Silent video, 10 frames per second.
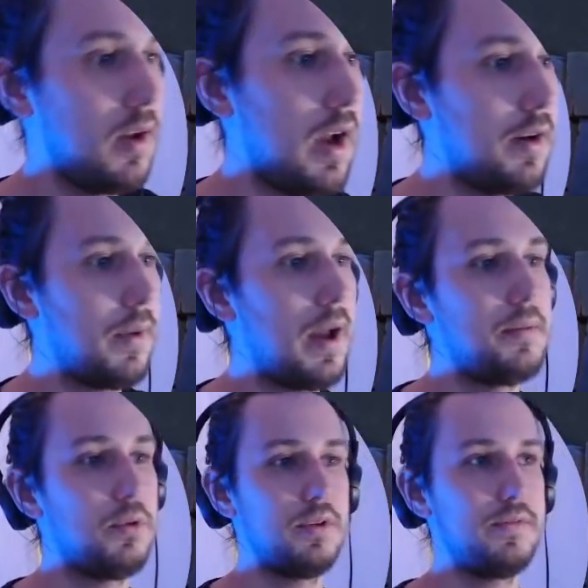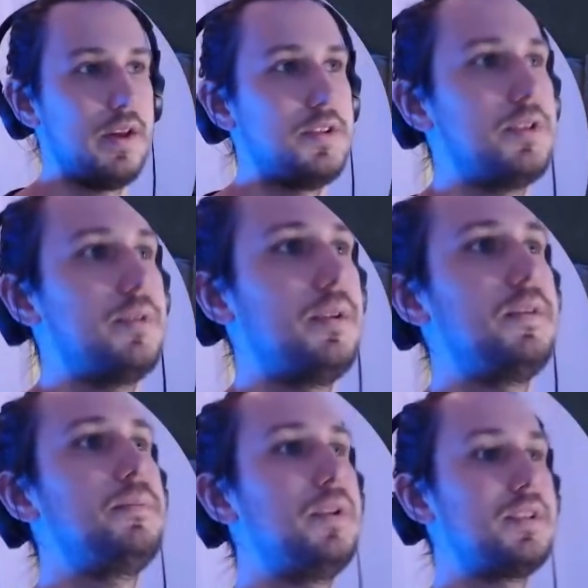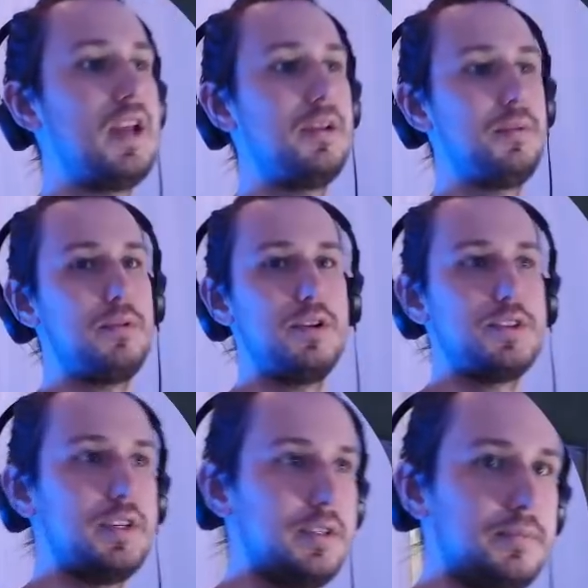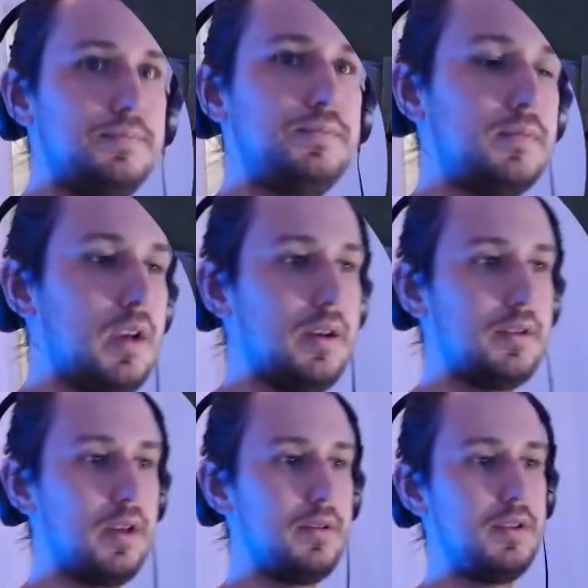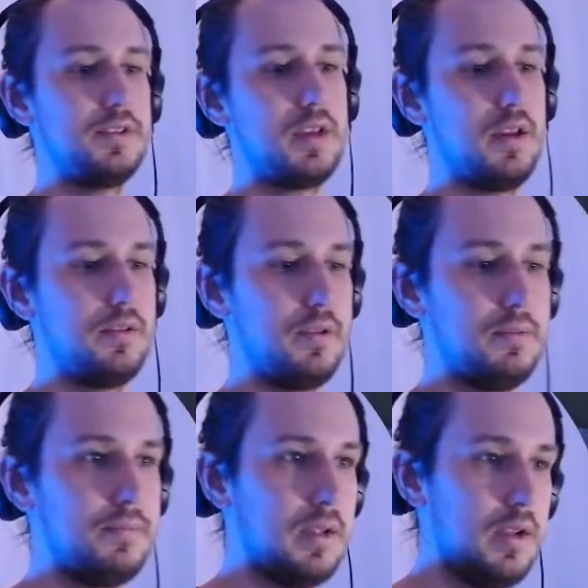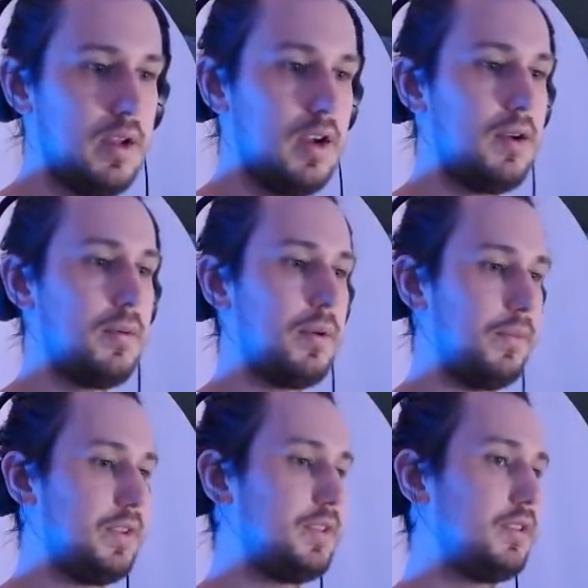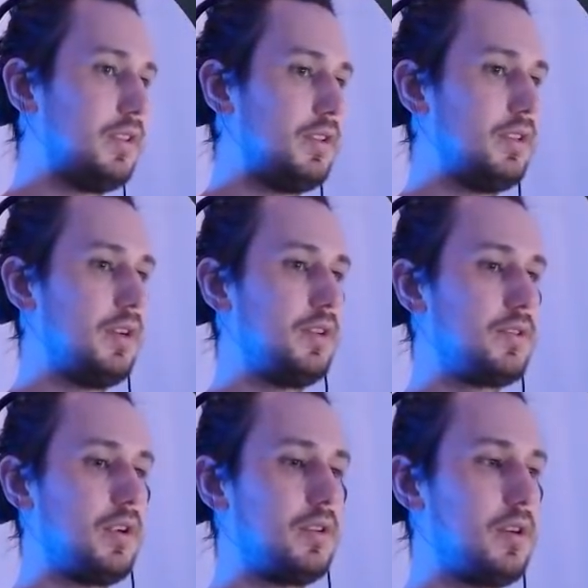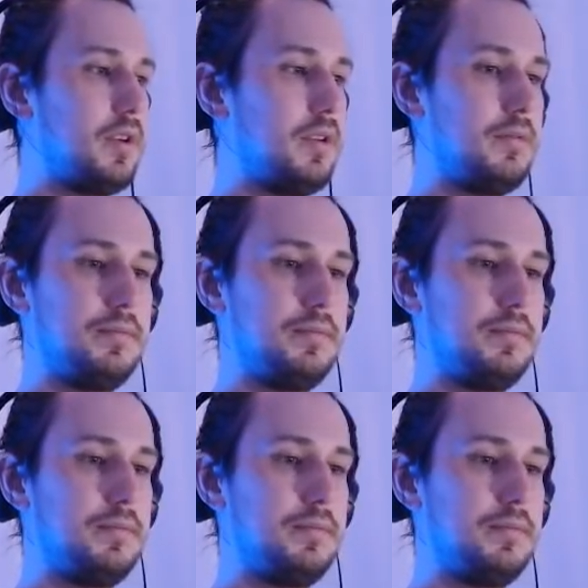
and a board advantage. So if he plays a Canopy Barrage here, yeah, okay, he just can't do that. This is just an easy Lightning Strike target.